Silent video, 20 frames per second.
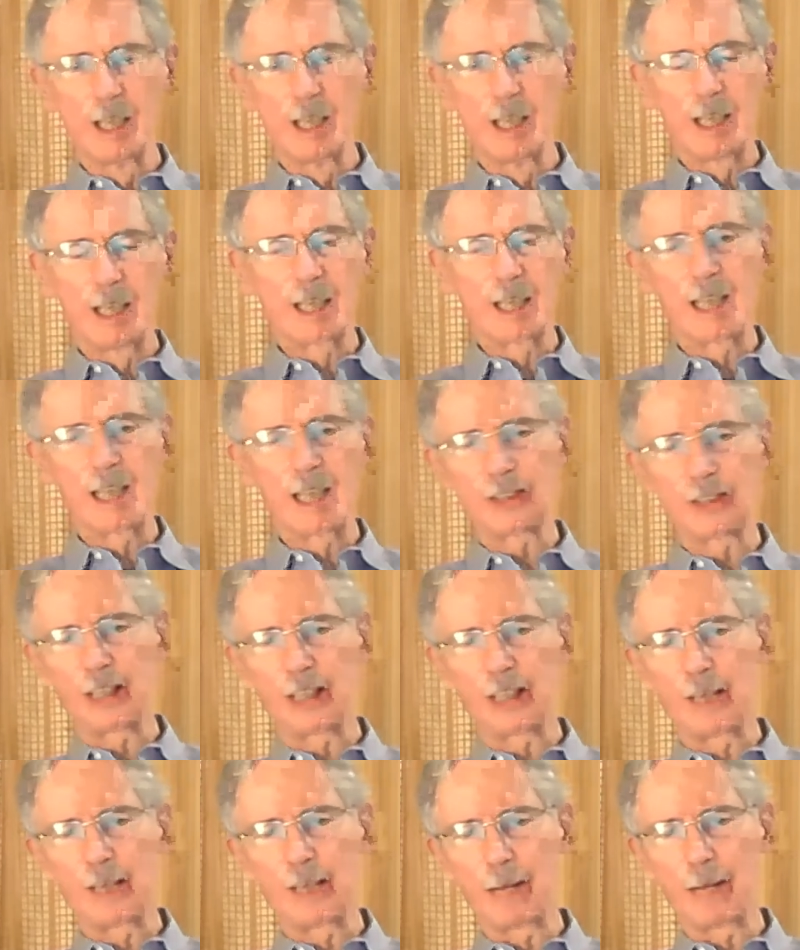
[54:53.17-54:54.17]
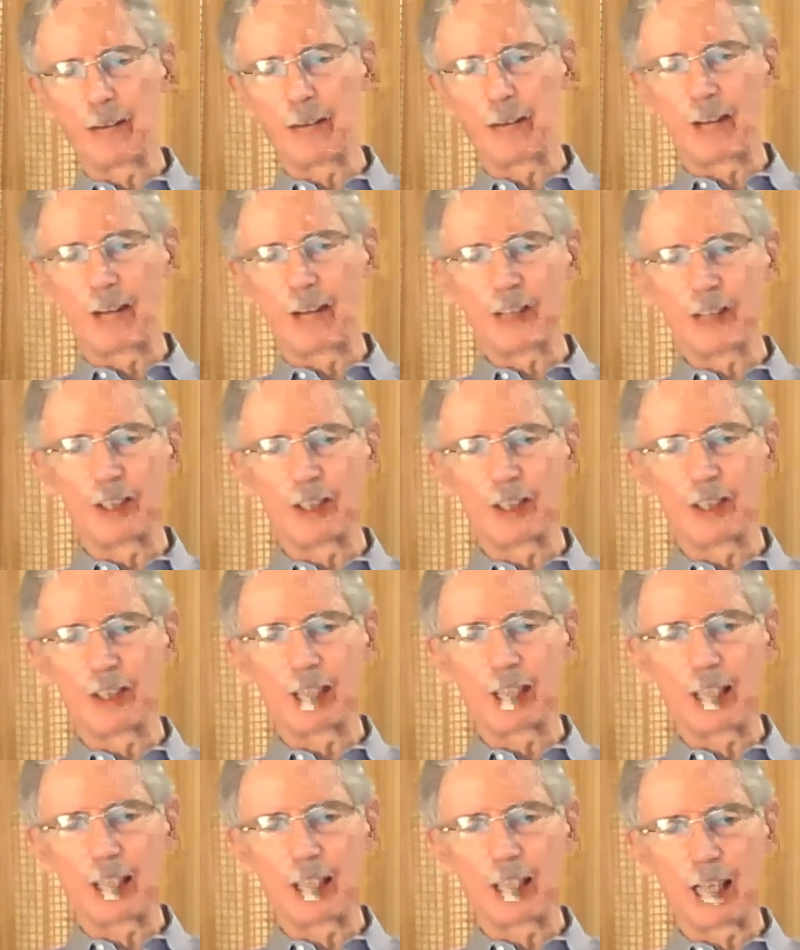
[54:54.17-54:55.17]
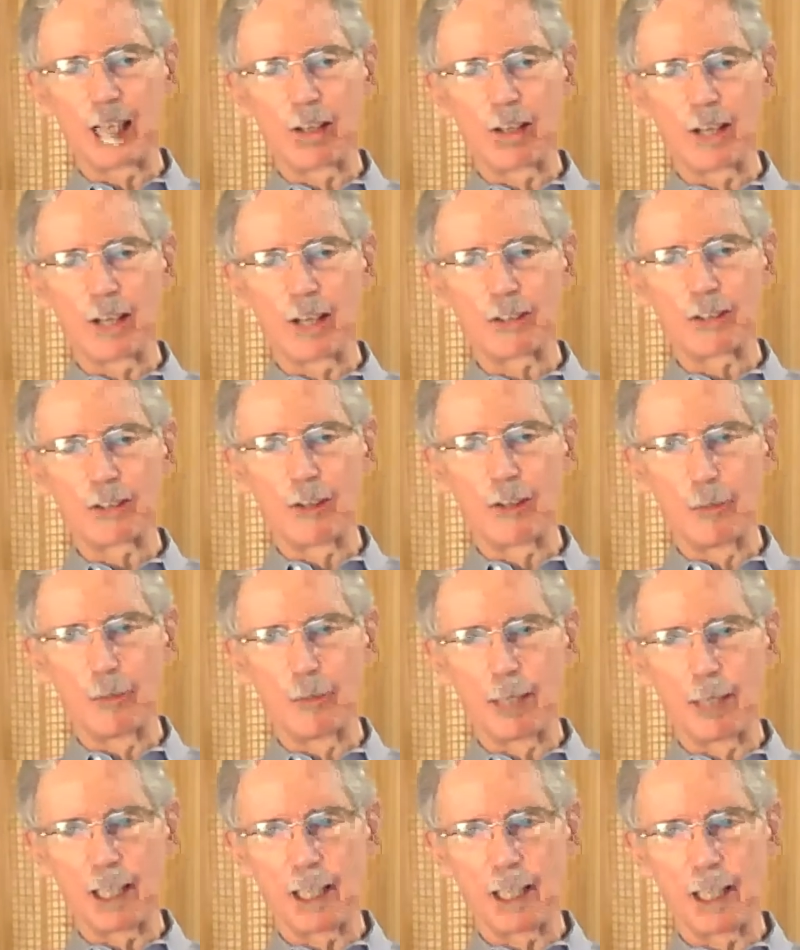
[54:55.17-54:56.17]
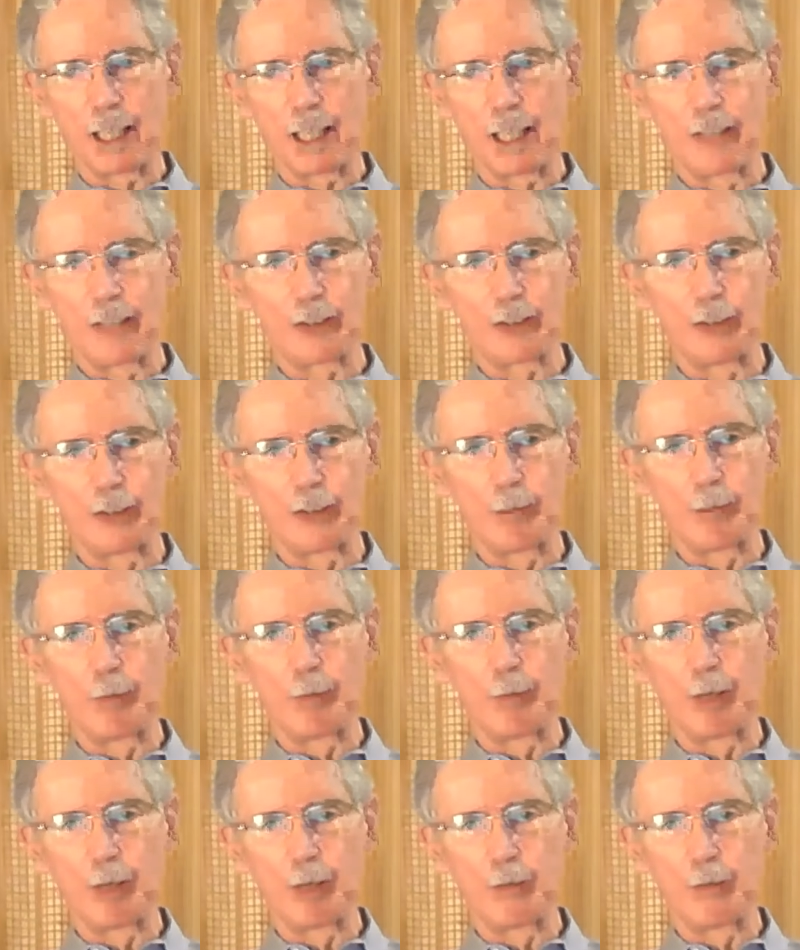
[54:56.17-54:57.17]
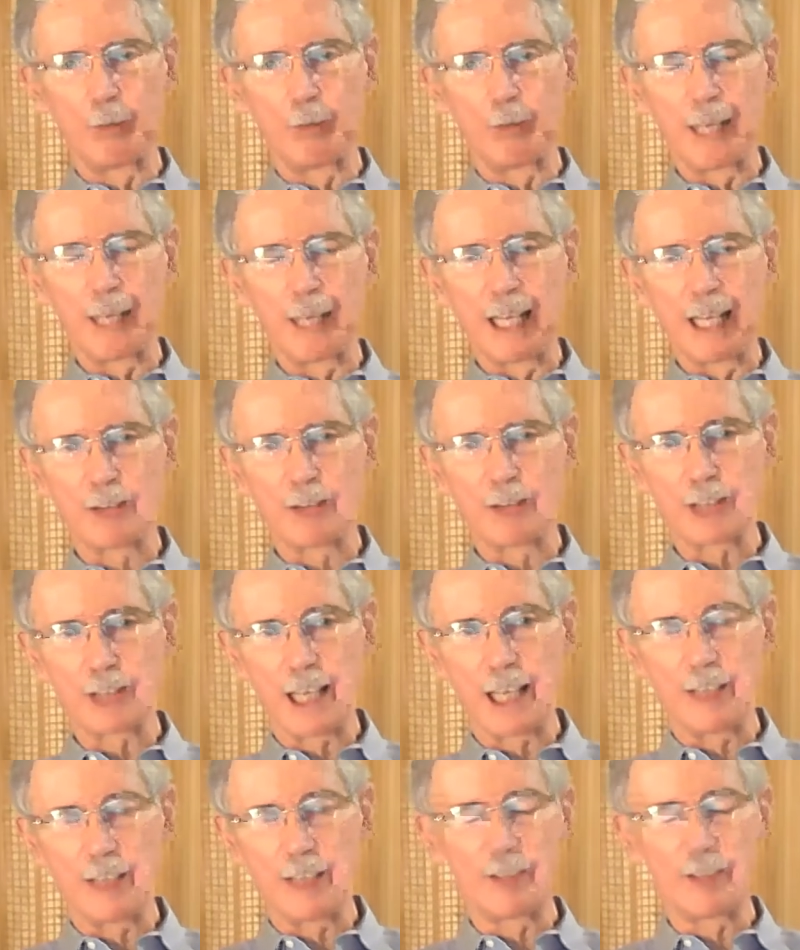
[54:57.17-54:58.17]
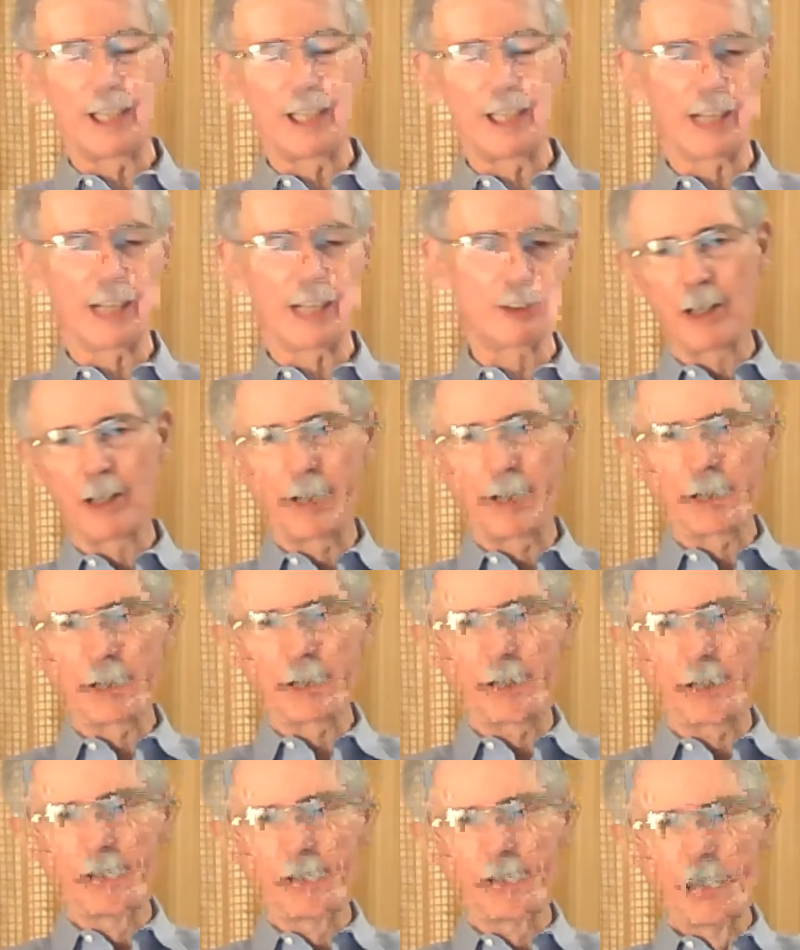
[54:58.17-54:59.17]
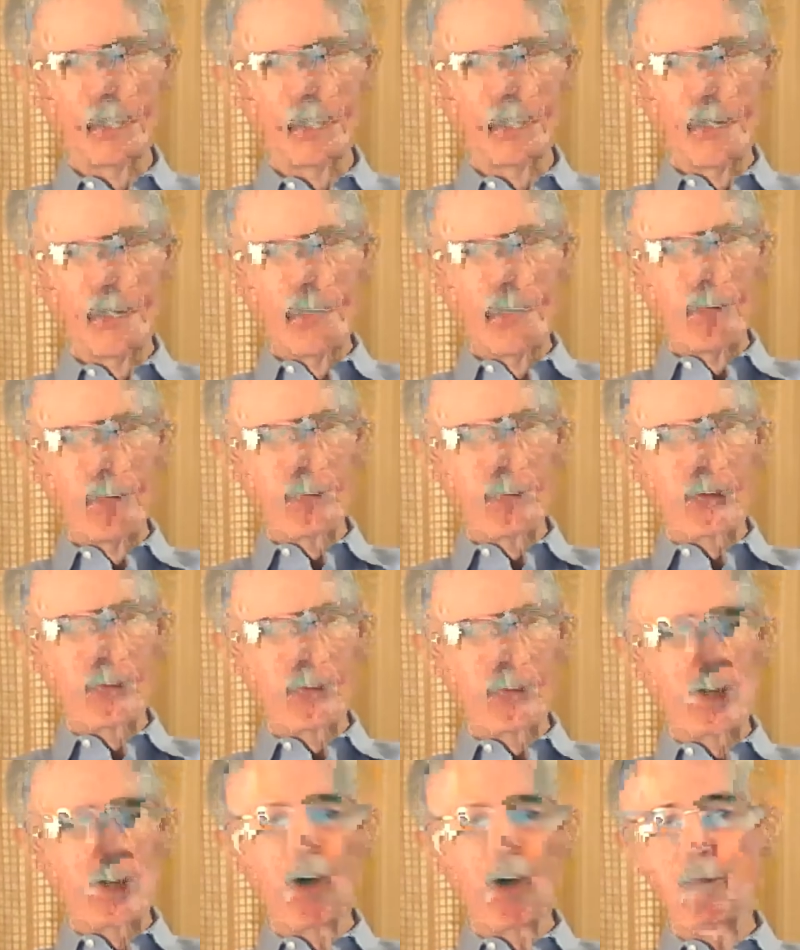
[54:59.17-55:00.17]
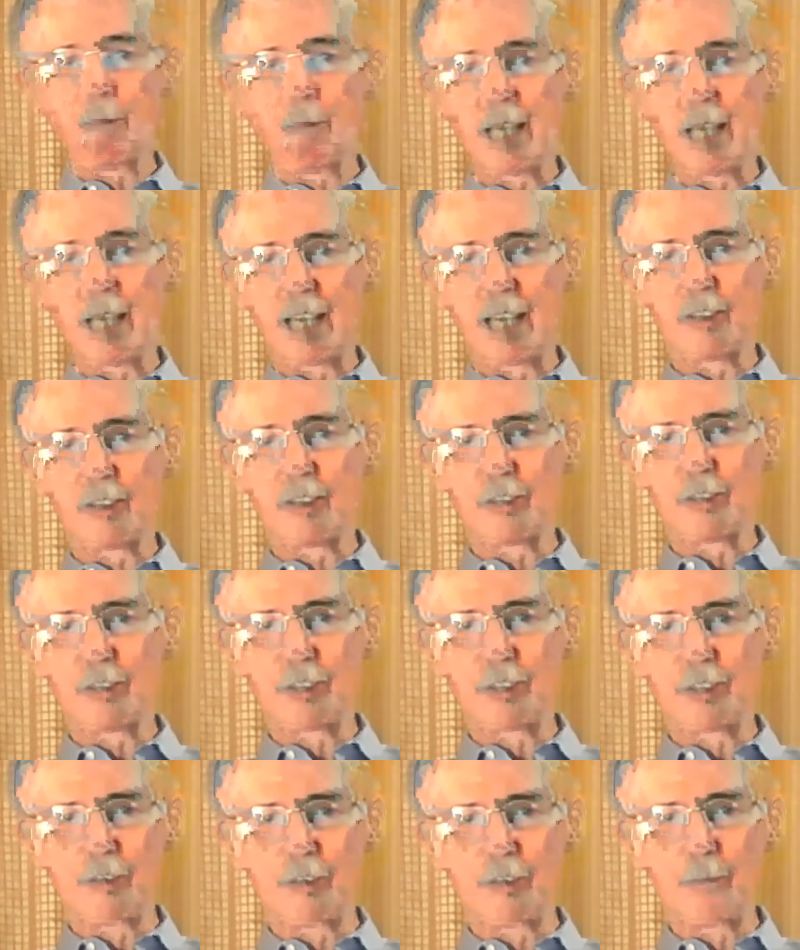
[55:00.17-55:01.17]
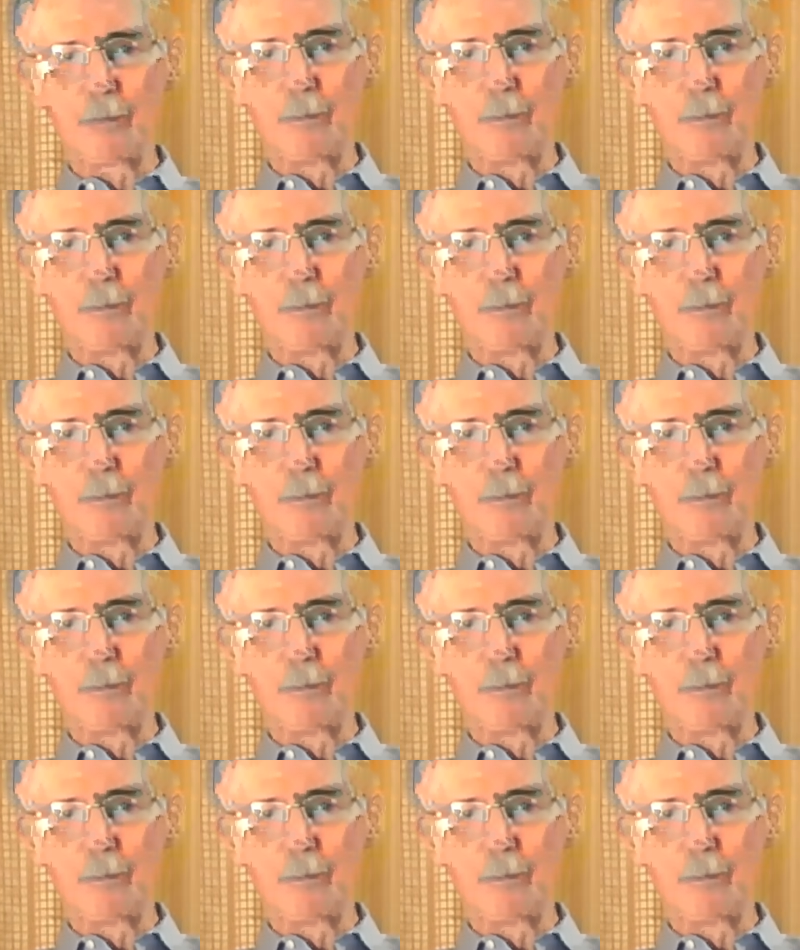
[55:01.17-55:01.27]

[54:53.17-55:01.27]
against the Maharajas and they lost their ability to sort of remain outside of the tax structure, they all began to sort of